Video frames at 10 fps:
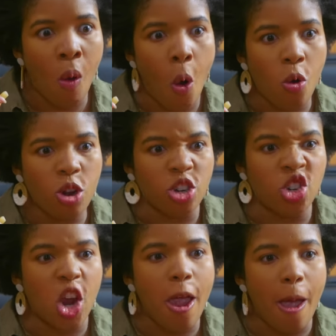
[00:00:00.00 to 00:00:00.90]
Holy
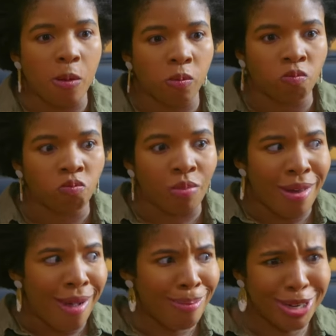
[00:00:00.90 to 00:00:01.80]
shit.
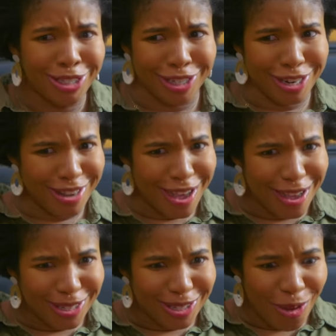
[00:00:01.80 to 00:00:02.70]
I'm a
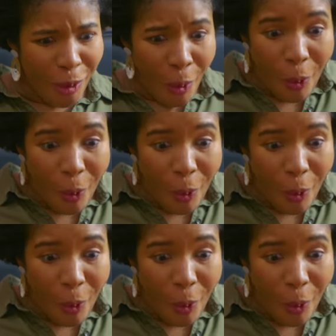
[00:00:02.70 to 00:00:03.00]
genius.